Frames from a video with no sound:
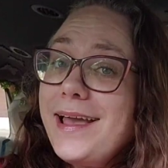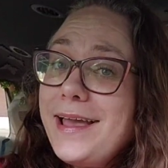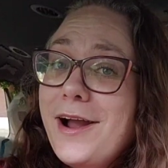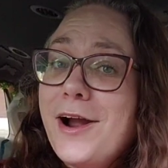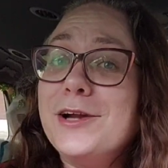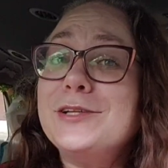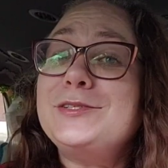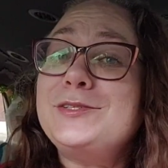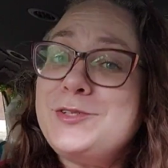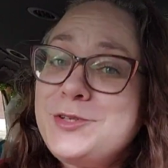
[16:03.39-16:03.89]

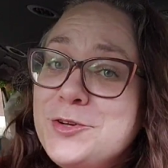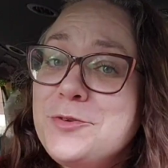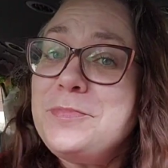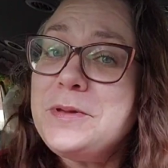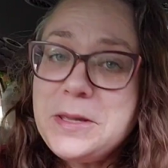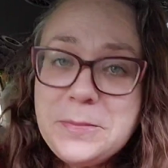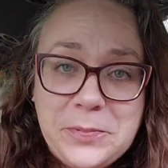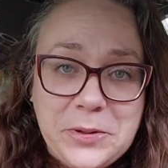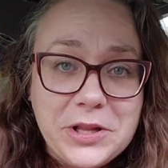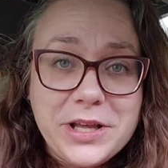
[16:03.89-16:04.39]
are two
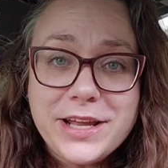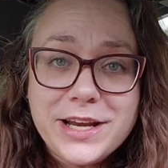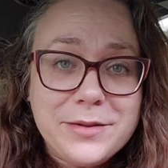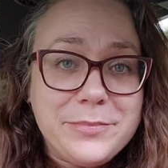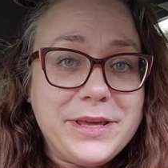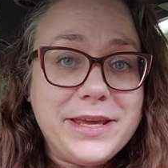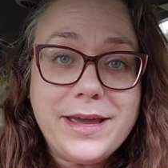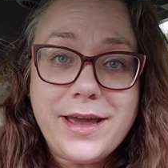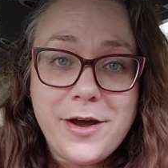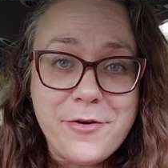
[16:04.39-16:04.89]
people gonna
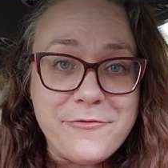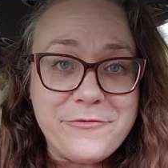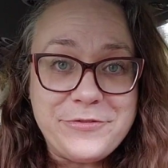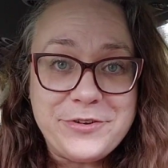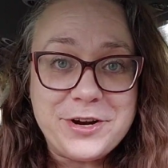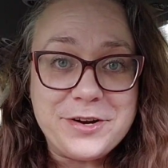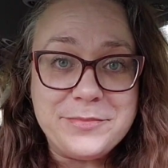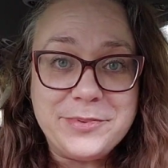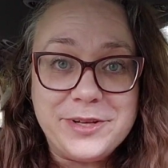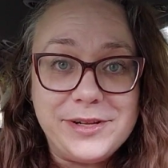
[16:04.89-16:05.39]
be
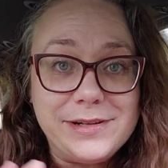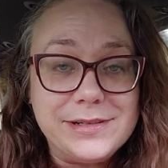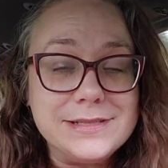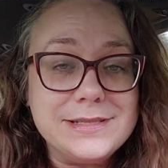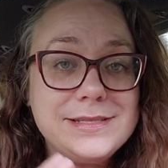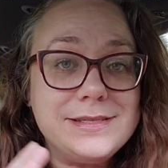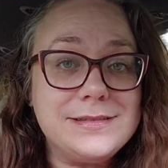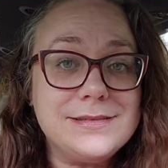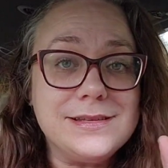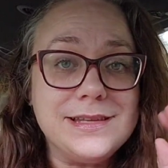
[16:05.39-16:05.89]
comfortable
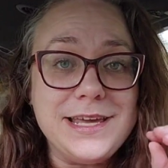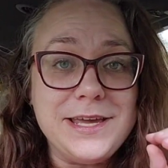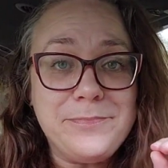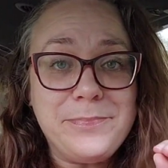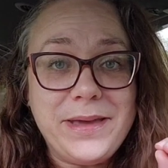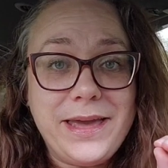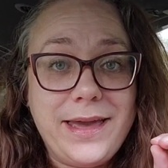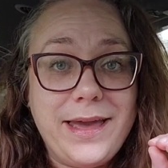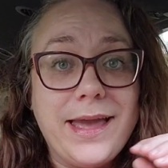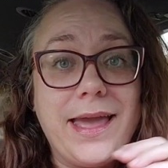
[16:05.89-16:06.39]

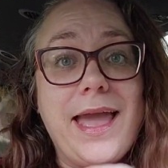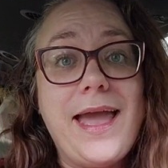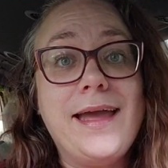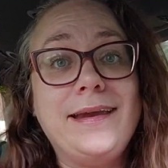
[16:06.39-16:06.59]
sleeping